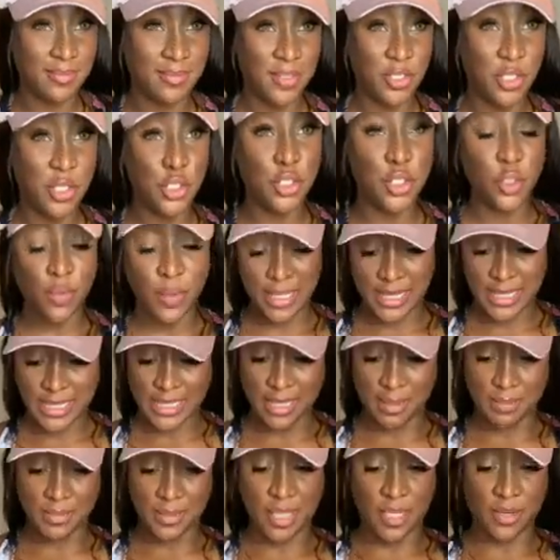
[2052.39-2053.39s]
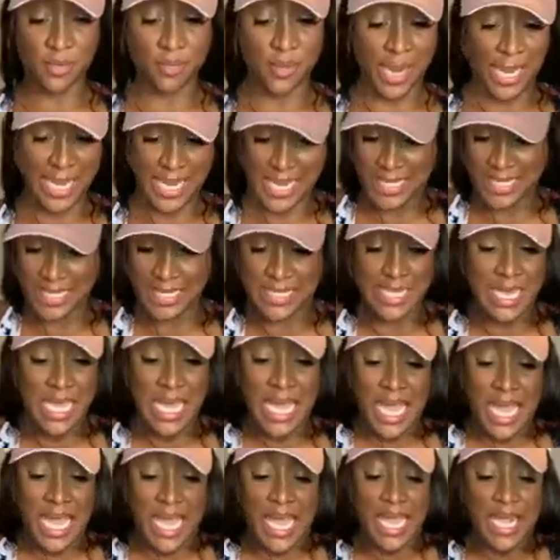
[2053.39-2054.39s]
You're doing something right. Because
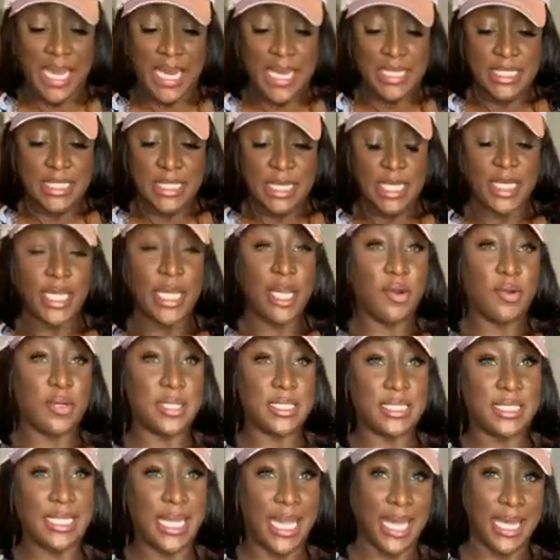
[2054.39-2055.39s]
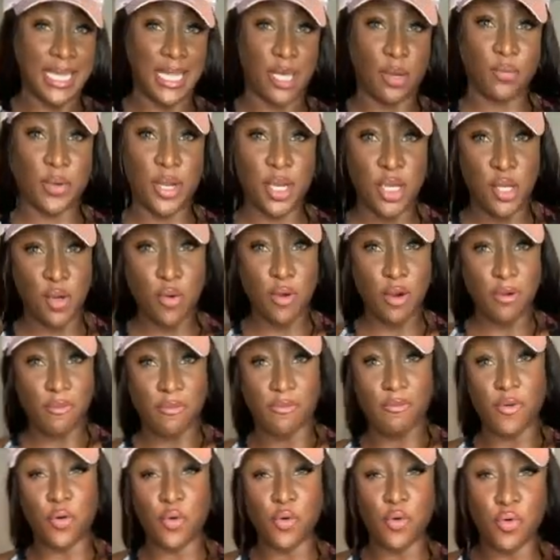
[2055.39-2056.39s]
it is clear as day that when you're a
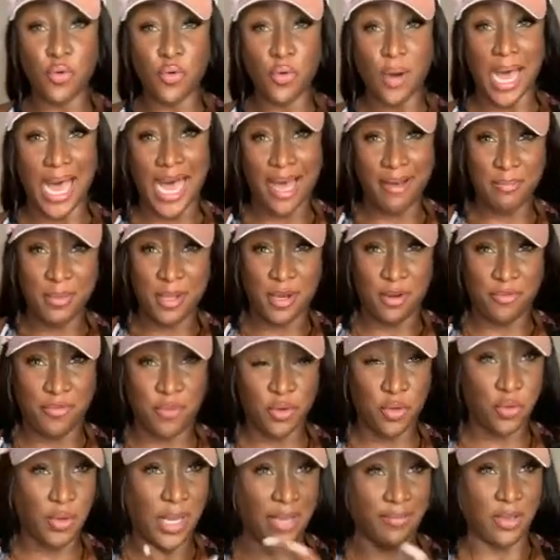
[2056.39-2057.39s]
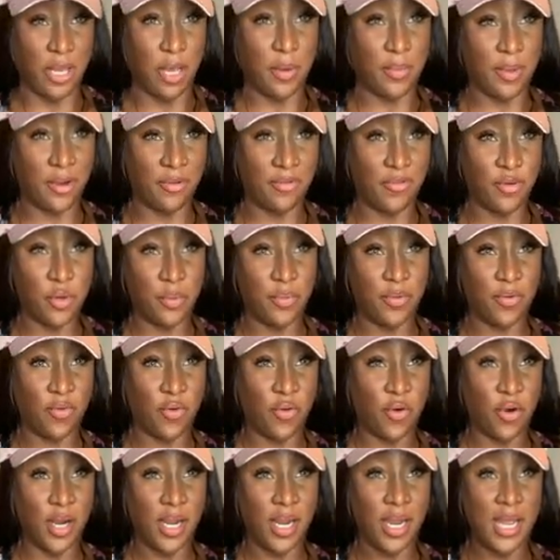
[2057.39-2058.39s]
fool, I've been a fool. Have y'all been a fool
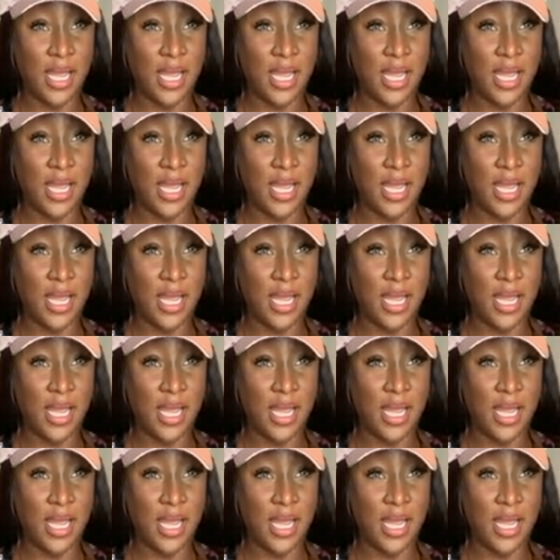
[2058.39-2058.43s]
before?